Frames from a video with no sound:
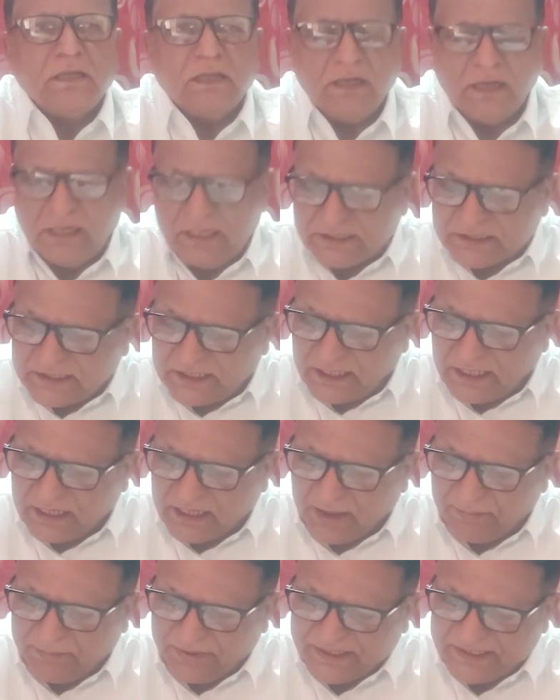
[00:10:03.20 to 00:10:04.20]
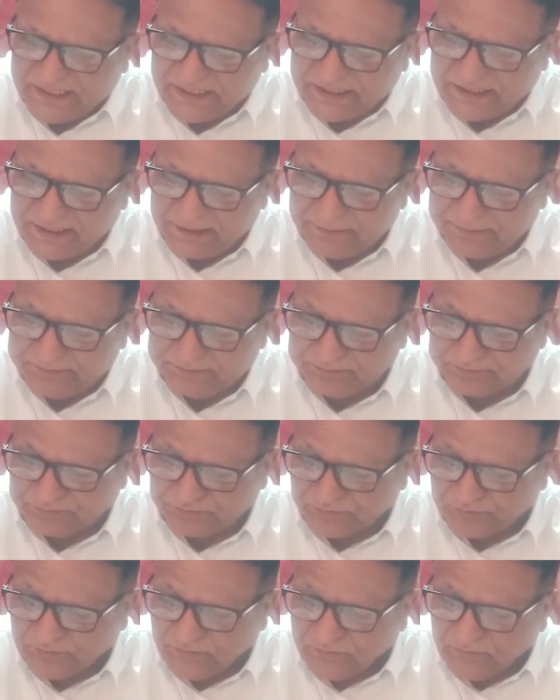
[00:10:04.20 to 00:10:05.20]
listening capacity.
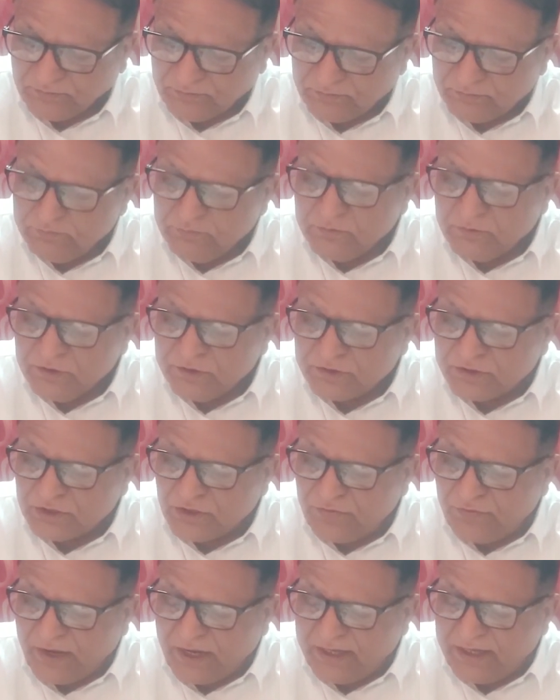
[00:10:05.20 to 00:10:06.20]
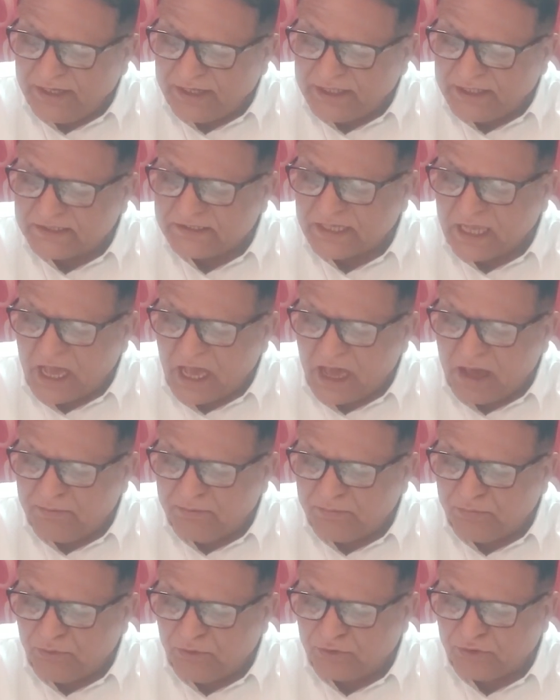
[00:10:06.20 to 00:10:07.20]
So, when it is
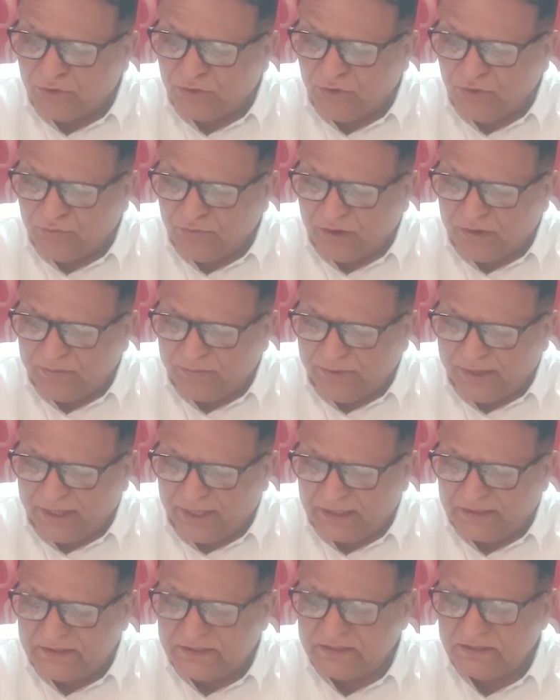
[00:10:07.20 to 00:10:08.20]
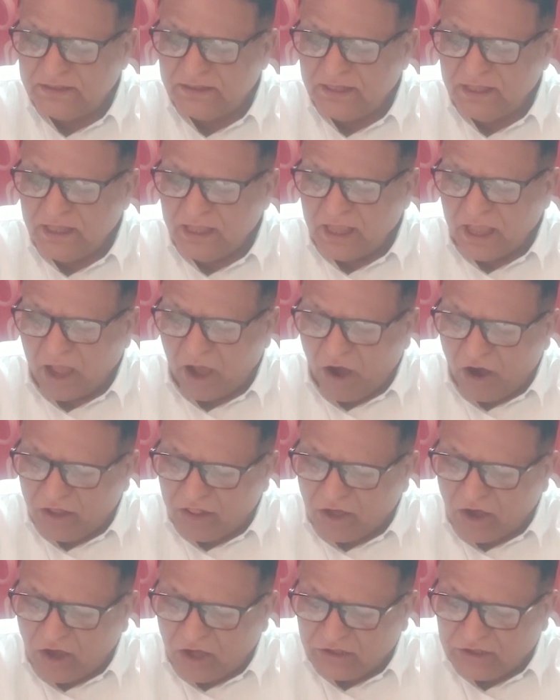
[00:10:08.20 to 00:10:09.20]
harmful to human beings or
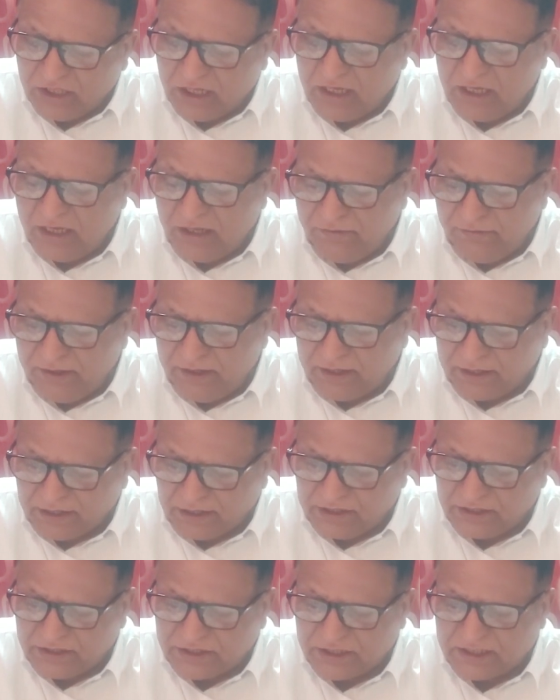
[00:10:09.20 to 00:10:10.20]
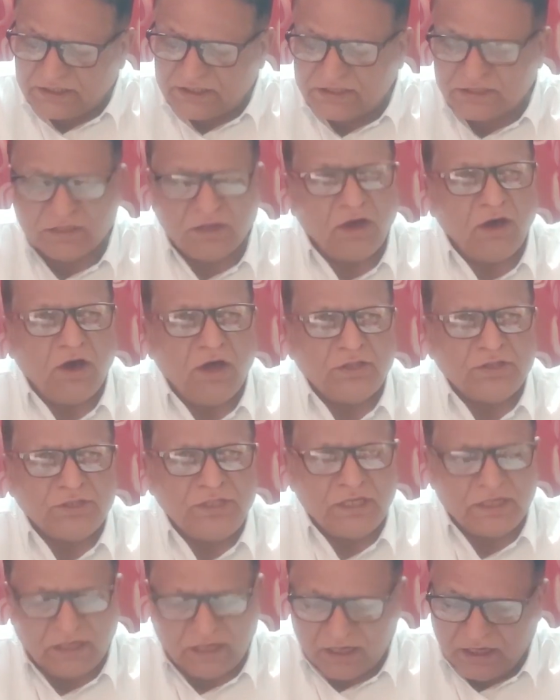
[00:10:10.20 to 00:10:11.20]
other living creatures on
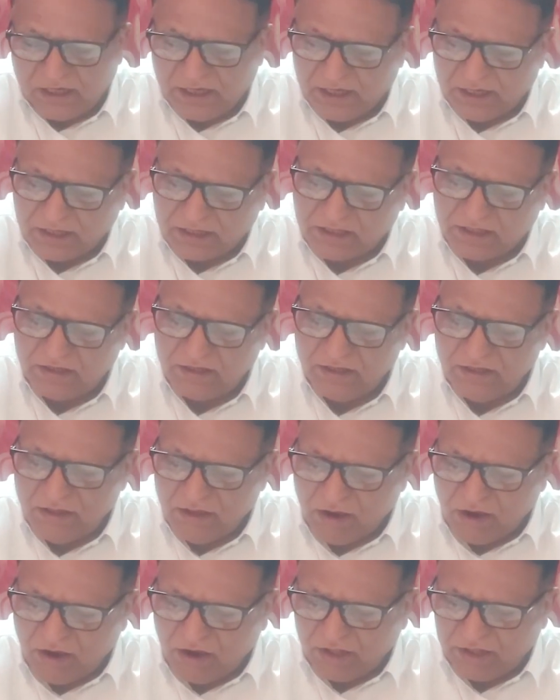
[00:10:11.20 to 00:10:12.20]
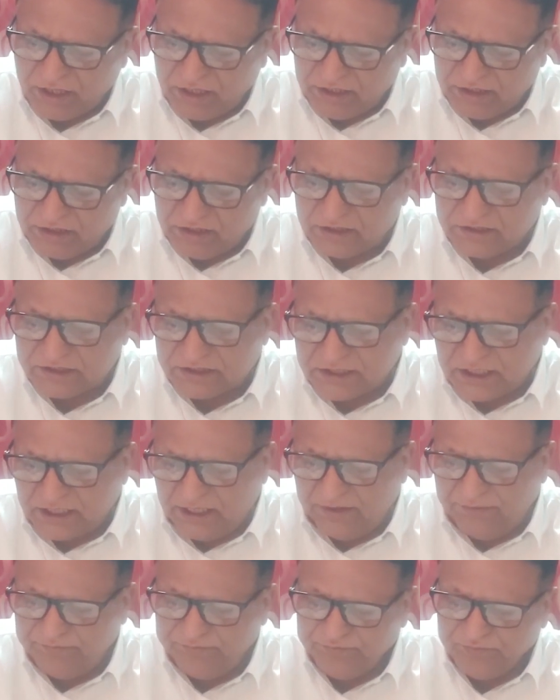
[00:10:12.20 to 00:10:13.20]
the earth or in the
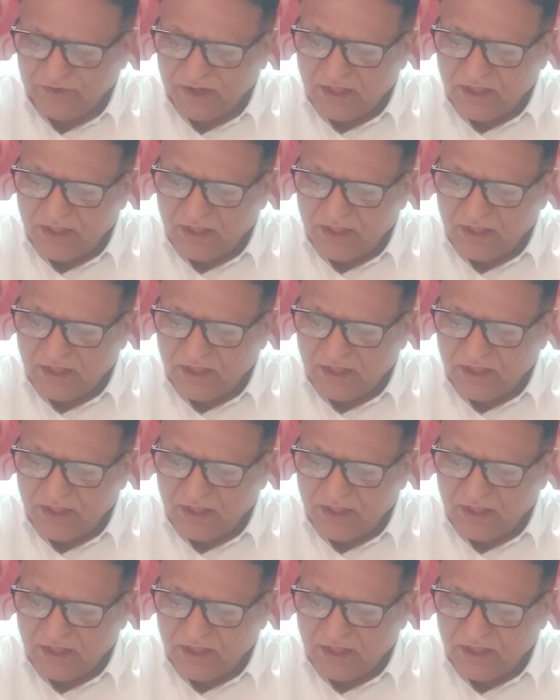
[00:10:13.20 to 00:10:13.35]
sea,